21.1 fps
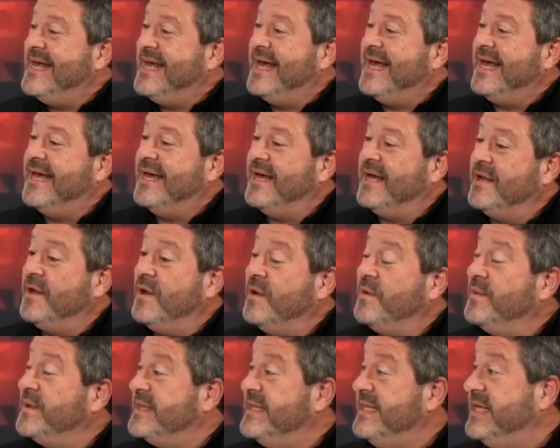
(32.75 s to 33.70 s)
along
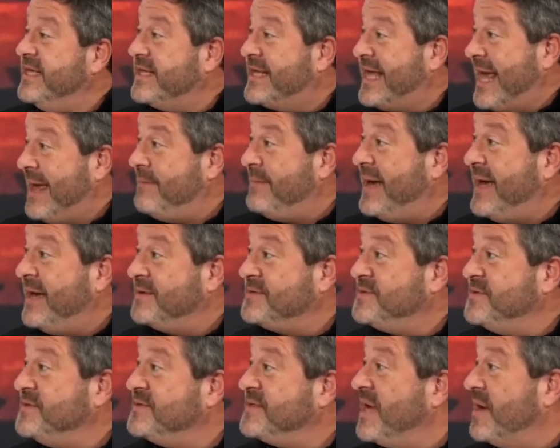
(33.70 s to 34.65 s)
with Neil Camphouse,
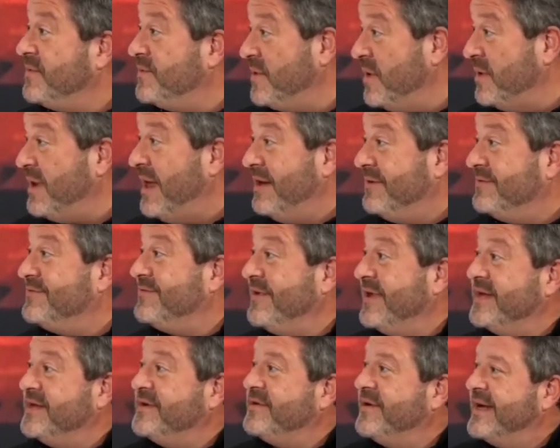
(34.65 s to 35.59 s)
who's our rollout
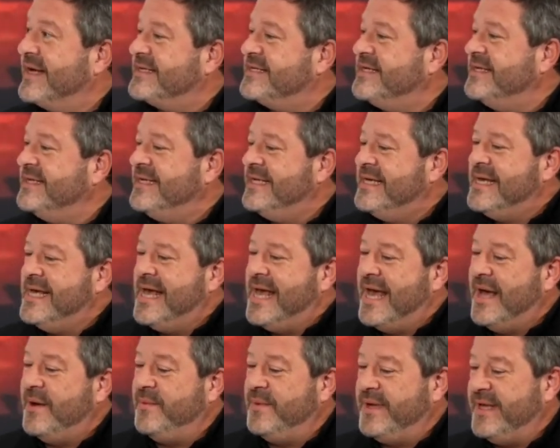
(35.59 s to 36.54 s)
flight director,
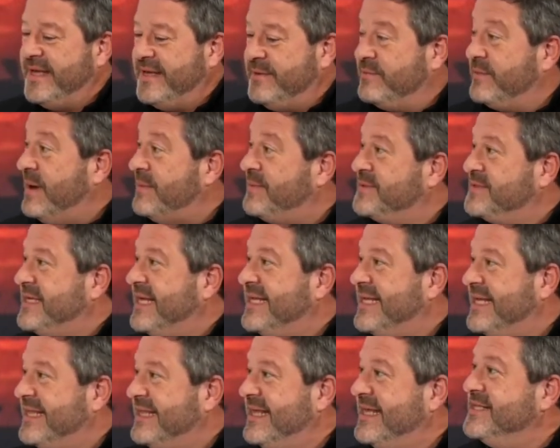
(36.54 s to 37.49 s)
and we're
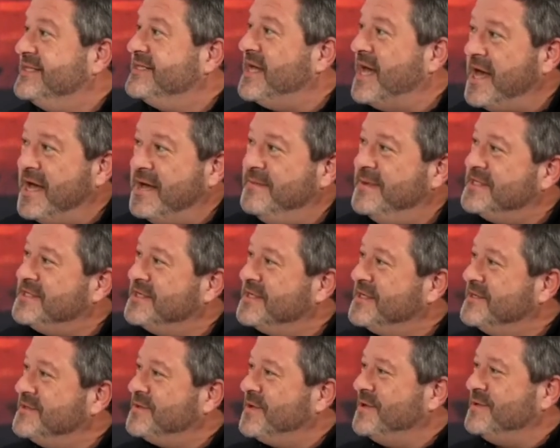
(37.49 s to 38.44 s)
representing the entire mission
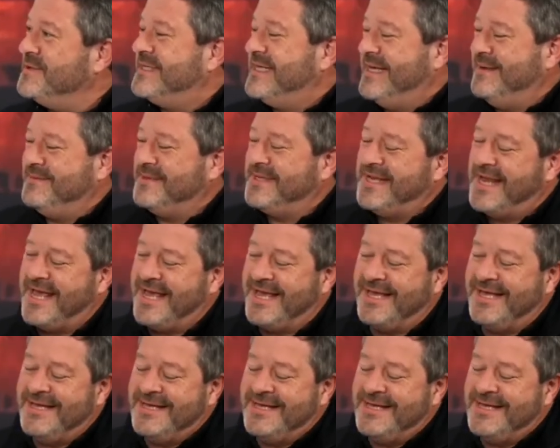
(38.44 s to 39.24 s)
control team today.